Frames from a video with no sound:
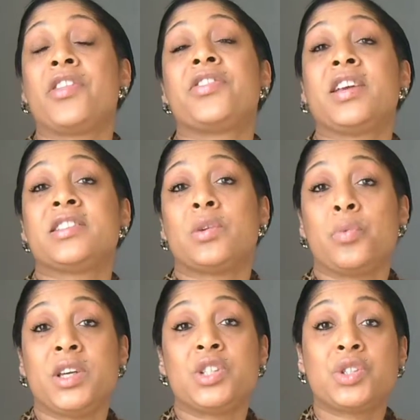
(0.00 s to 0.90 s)
are the things
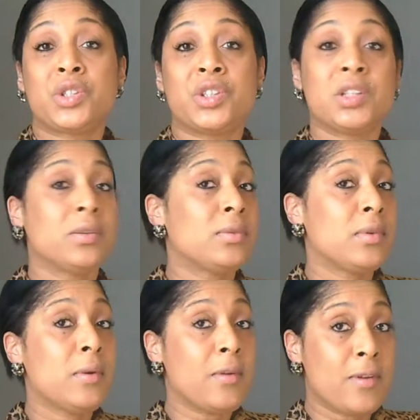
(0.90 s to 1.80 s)
that we should
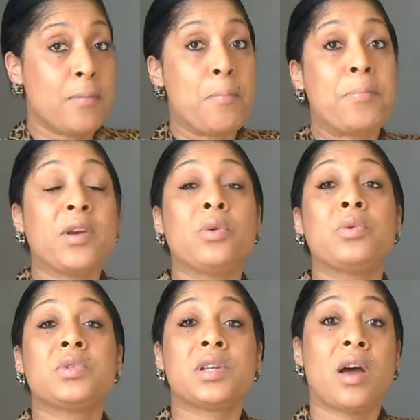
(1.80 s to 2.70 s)

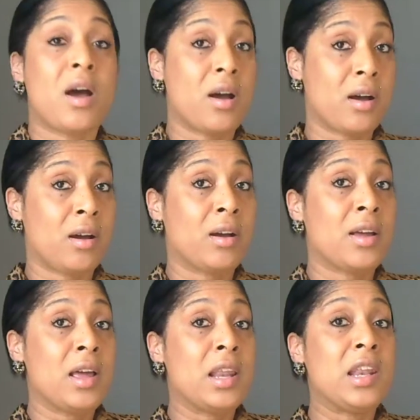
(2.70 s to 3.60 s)
build
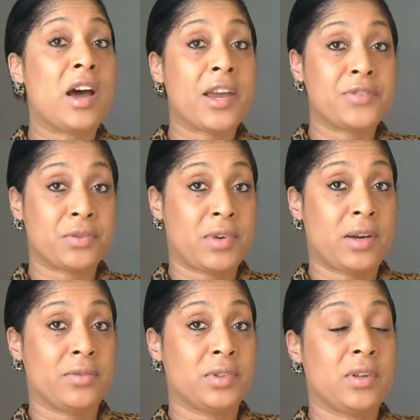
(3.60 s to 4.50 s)
our lives
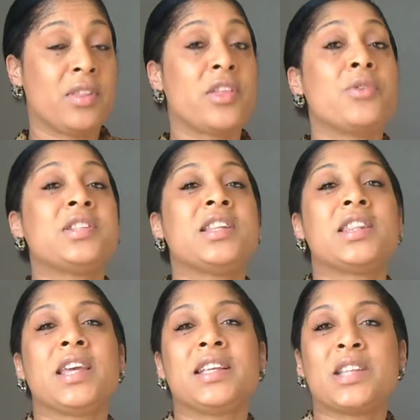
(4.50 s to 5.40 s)
around. Those are
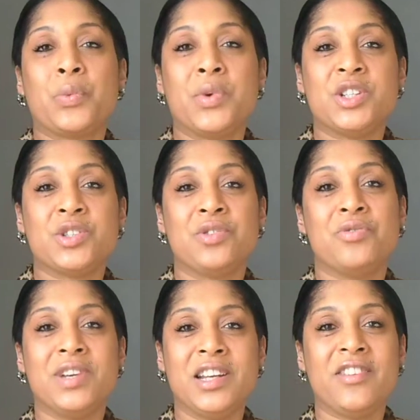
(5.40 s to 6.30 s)
the things that we
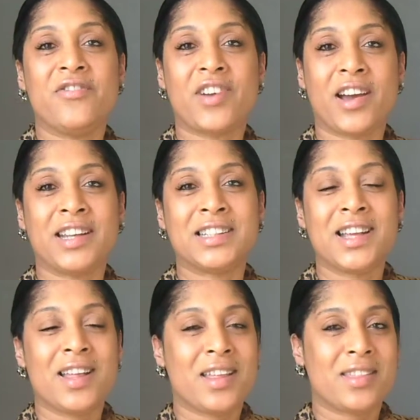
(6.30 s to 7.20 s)
should really
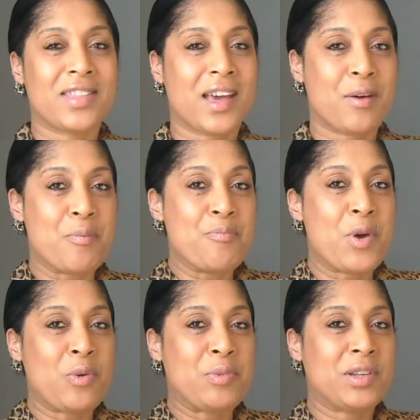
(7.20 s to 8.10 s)
find that
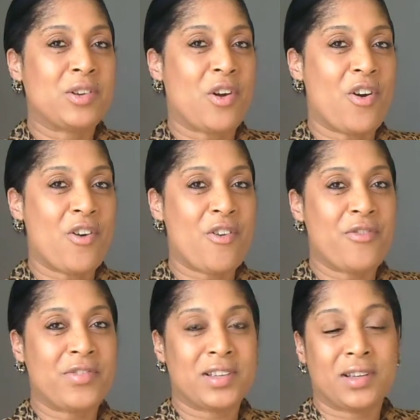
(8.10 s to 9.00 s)
moment
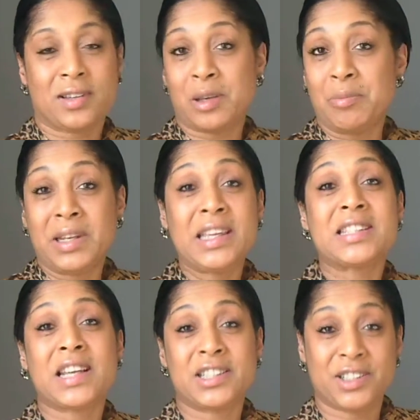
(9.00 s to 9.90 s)
of
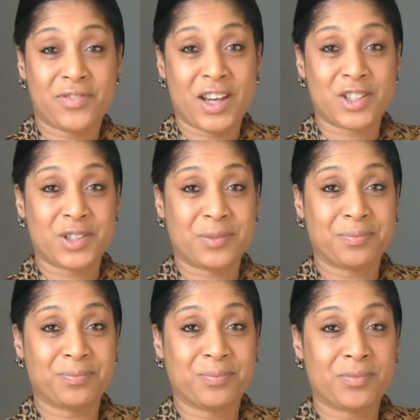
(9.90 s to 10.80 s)
complete
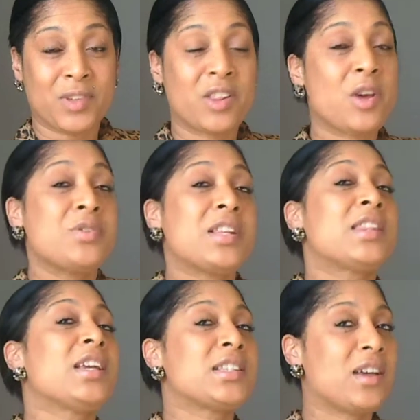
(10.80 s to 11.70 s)
satisfaction. Those
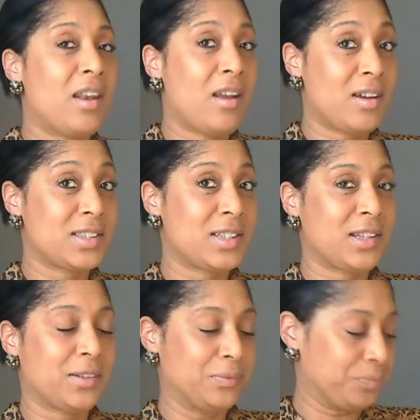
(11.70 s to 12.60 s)
are the things that are
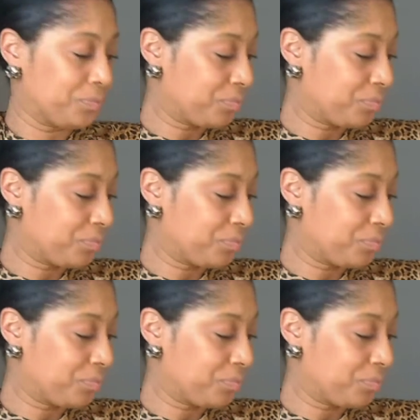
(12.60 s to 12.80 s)
lasting.